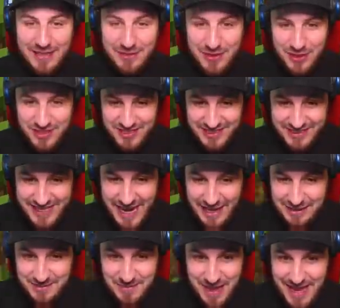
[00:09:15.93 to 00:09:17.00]
You just
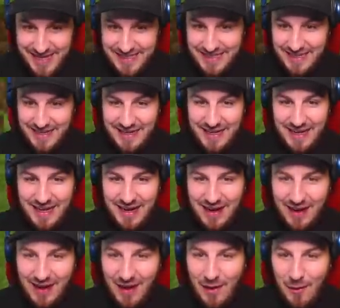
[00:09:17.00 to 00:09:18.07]
killed me!
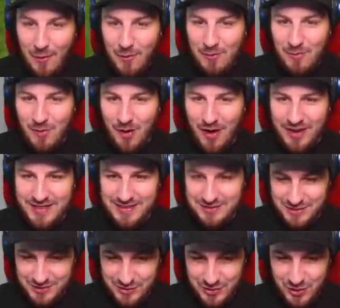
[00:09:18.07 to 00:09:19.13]
Oh my
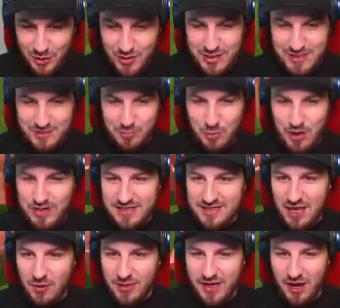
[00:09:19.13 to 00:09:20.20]
goodness, what is
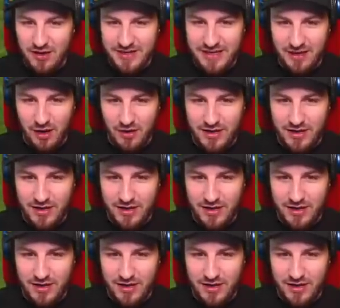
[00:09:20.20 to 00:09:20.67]
going on here?